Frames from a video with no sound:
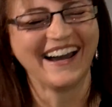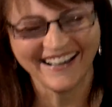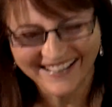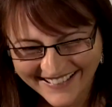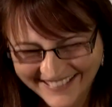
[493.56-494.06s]

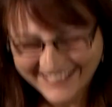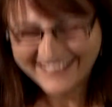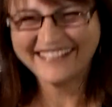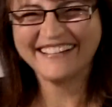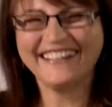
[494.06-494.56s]
It's
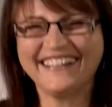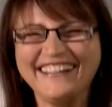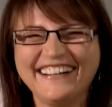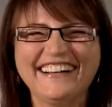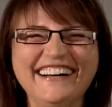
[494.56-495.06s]
amazing, and
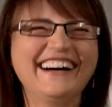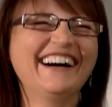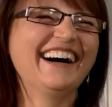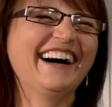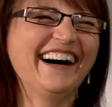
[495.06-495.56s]
that lung
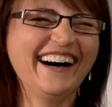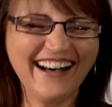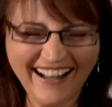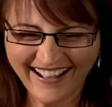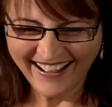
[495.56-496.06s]
machine and the
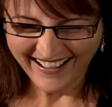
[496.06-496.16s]
breathing